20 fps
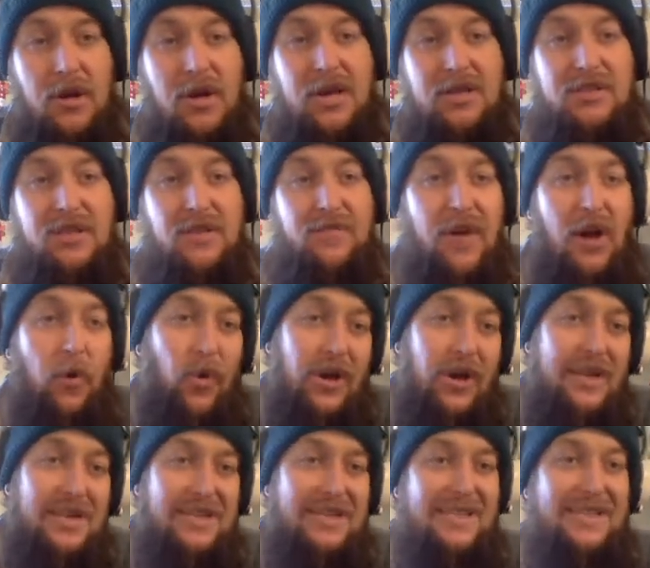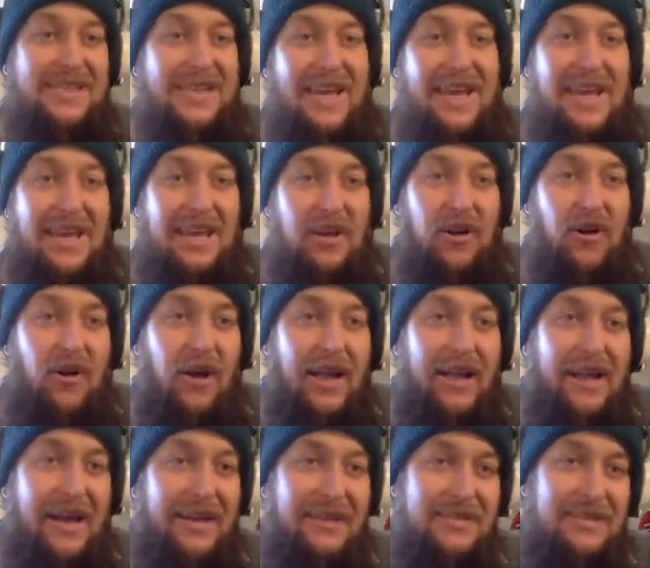So if I wanted to say, I
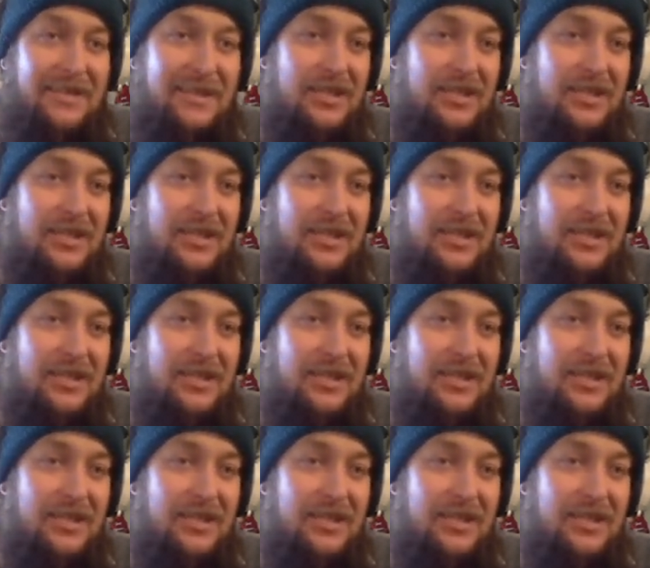got